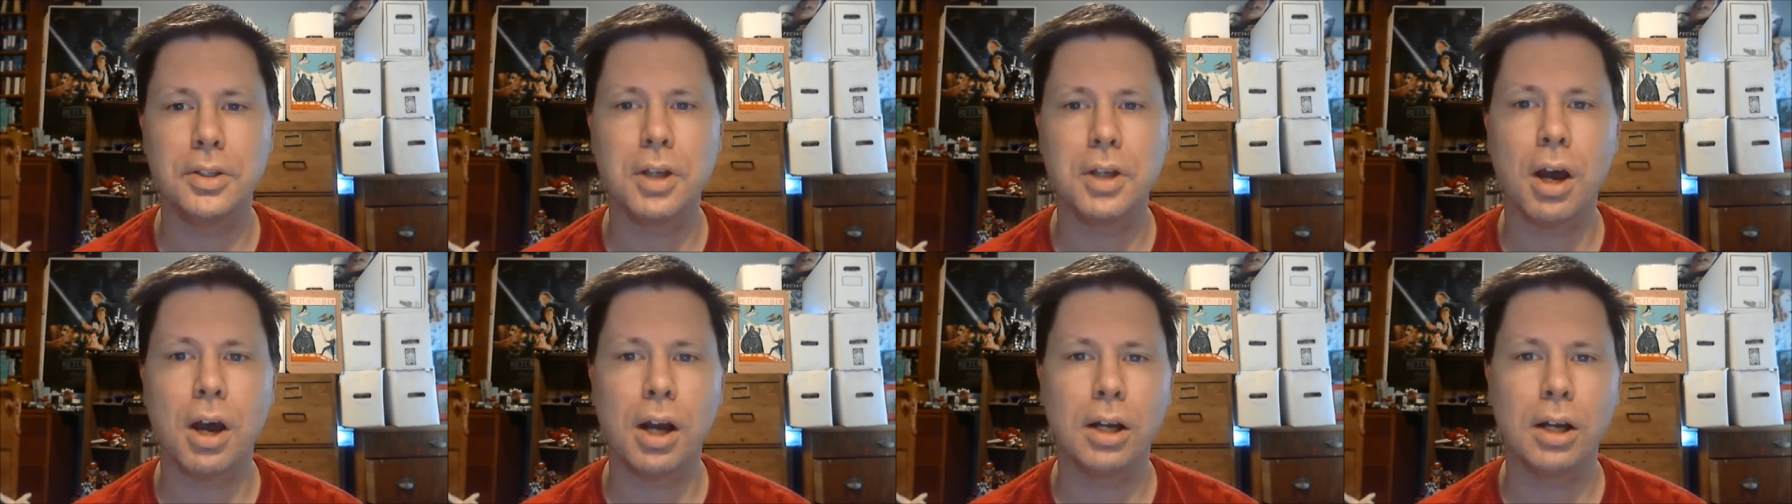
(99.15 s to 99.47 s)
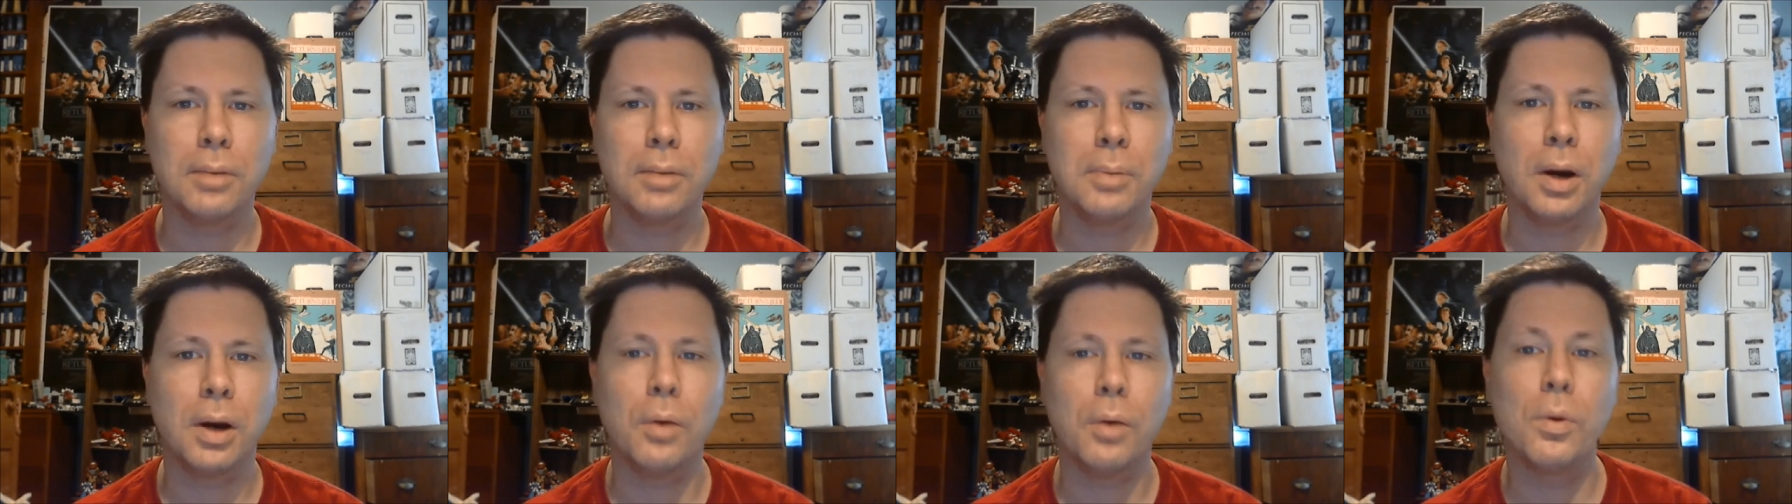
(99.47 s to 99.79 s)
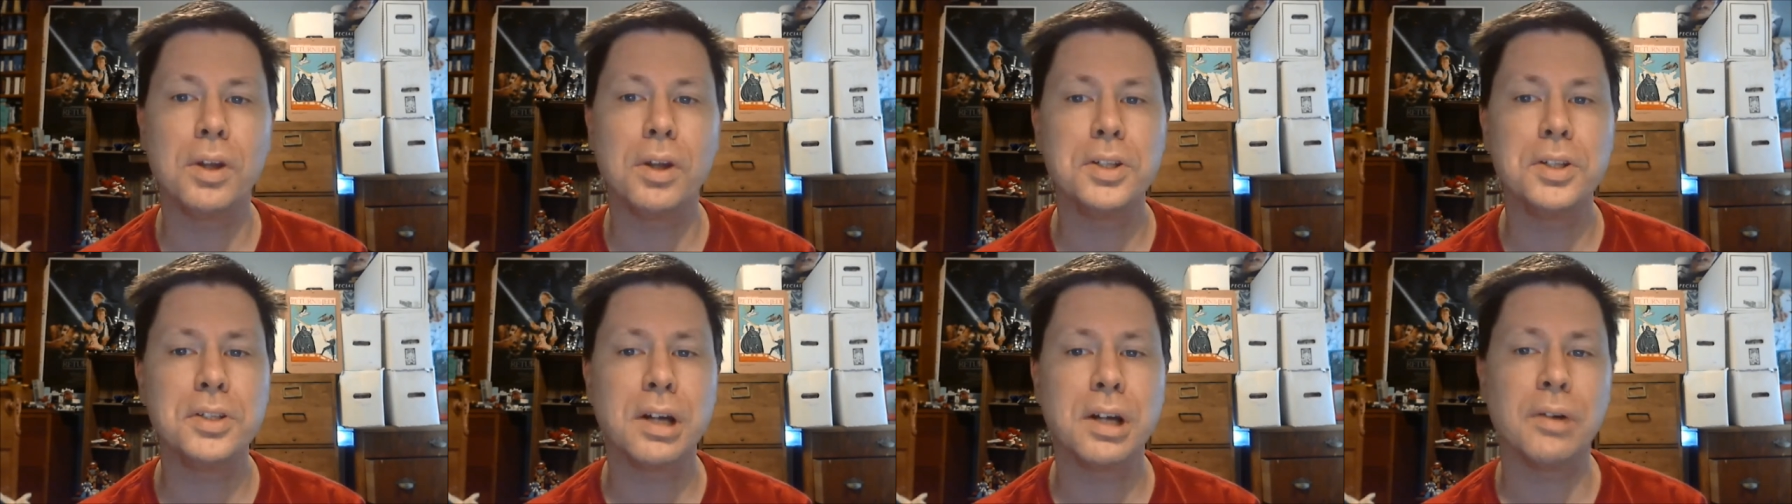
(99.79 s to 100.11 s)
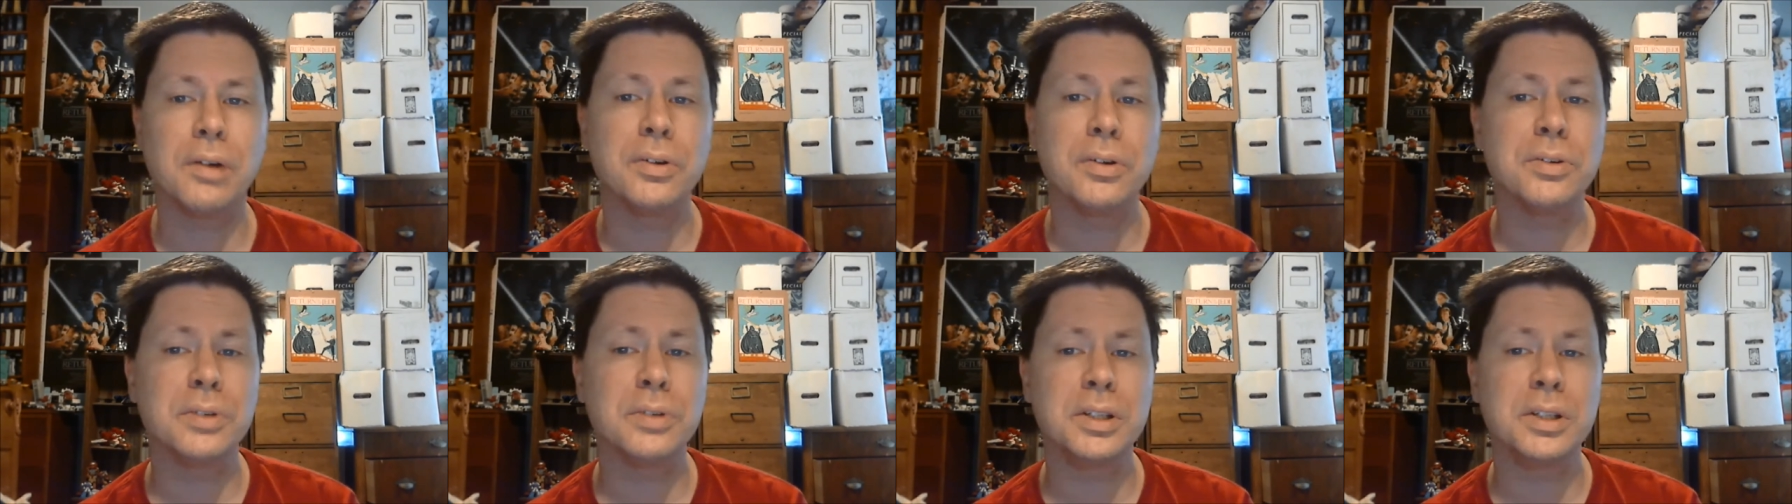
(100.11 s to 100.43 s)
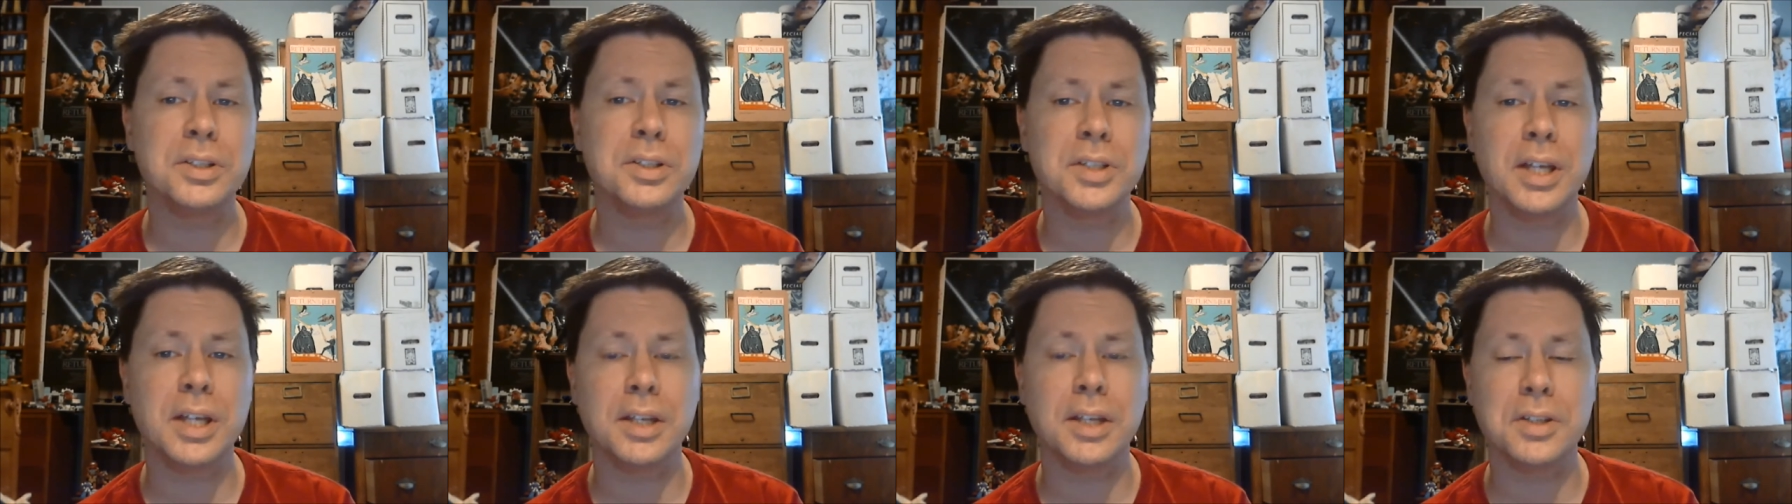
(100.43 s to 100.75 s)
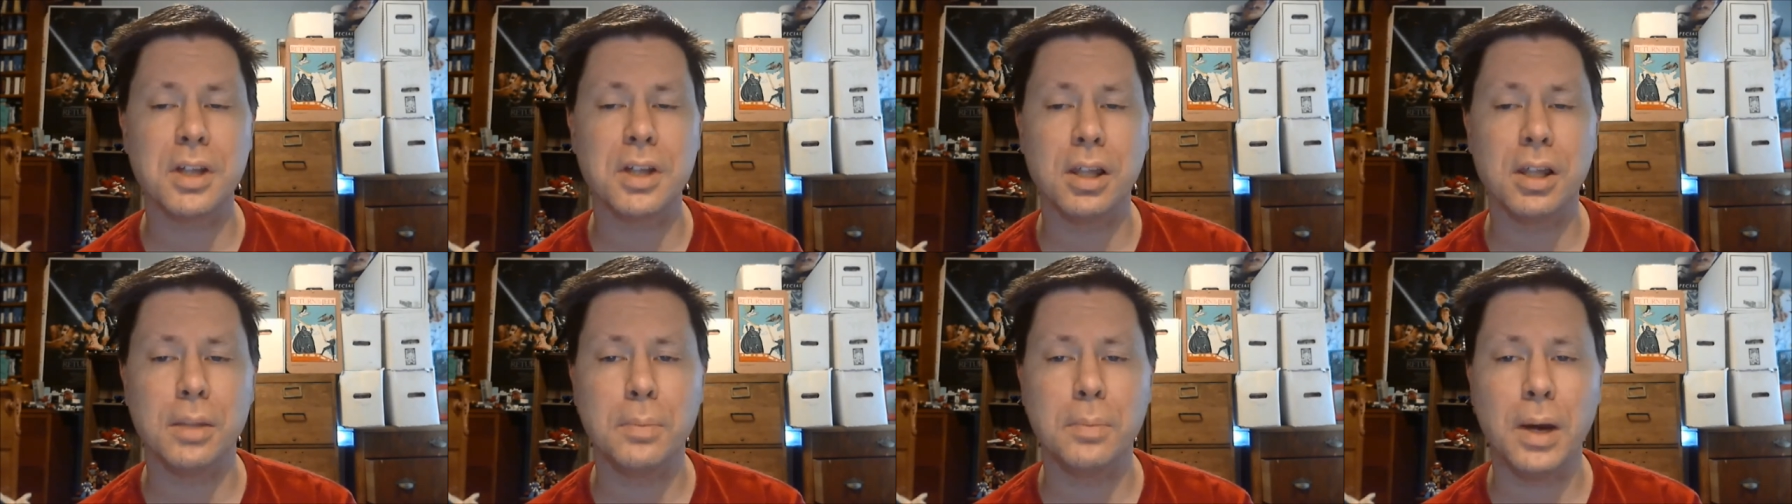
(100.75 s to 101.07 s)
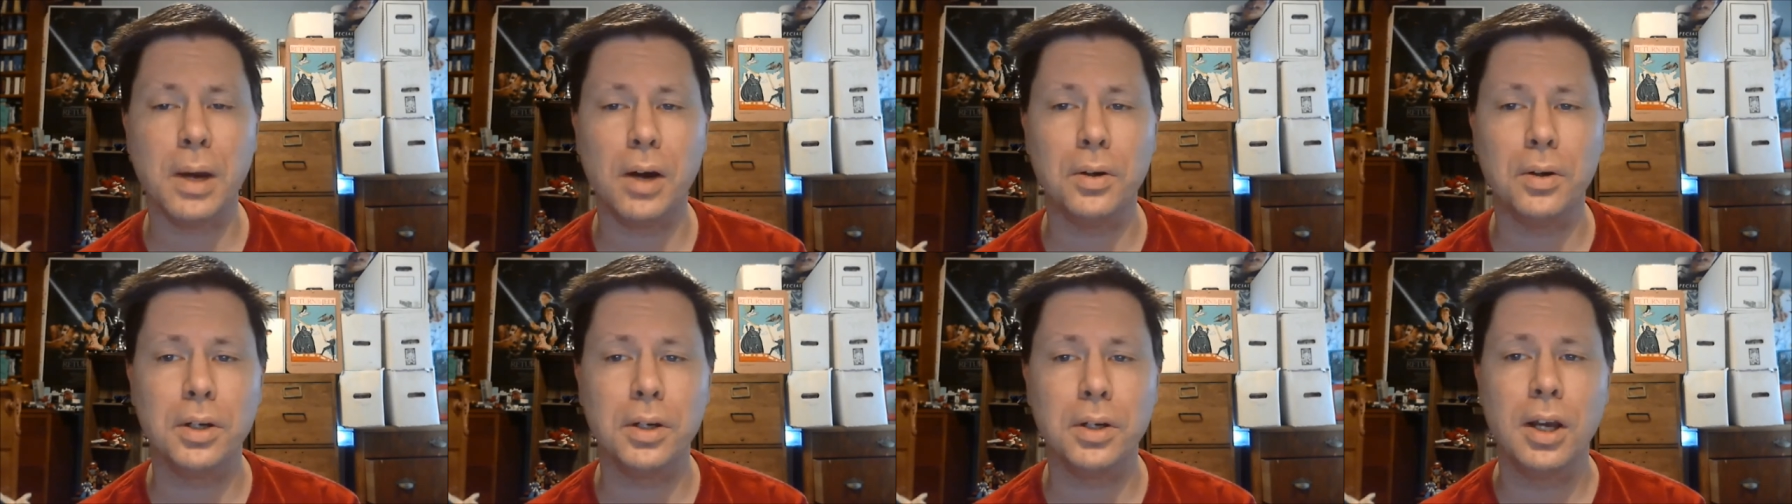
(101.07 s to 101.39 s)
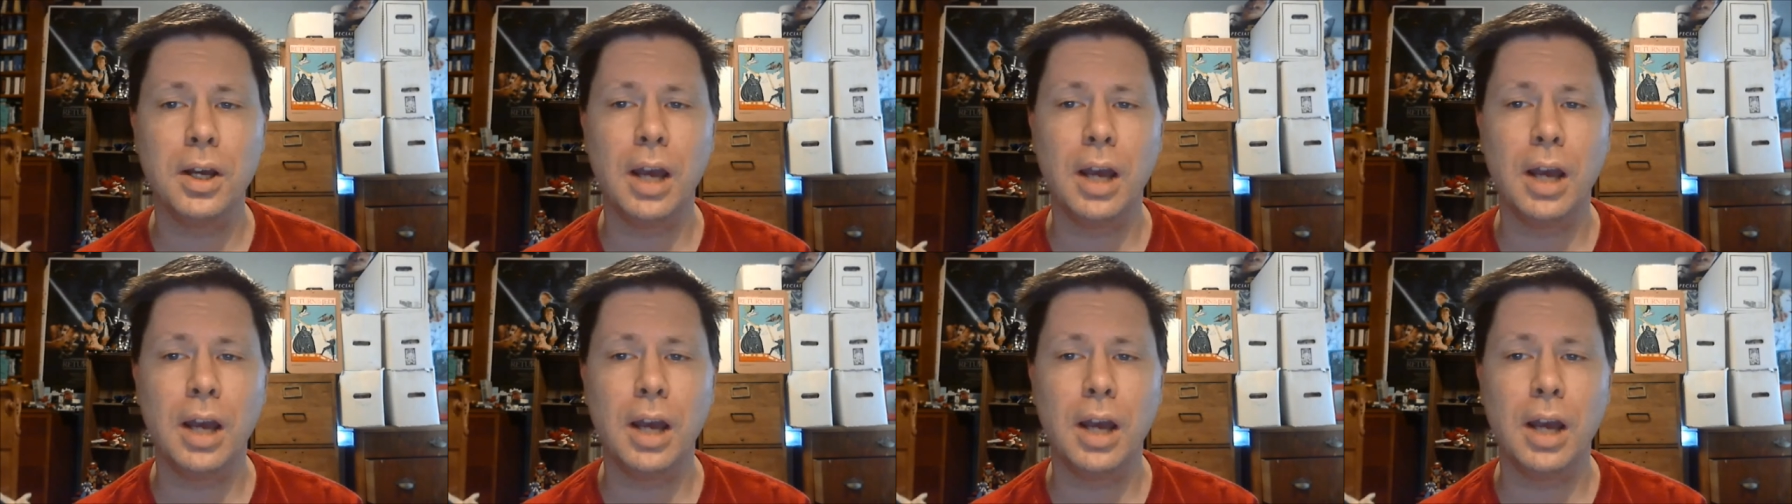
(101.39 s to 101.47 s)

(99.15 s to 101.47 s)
talk about what Star Wars Reads Day is all about.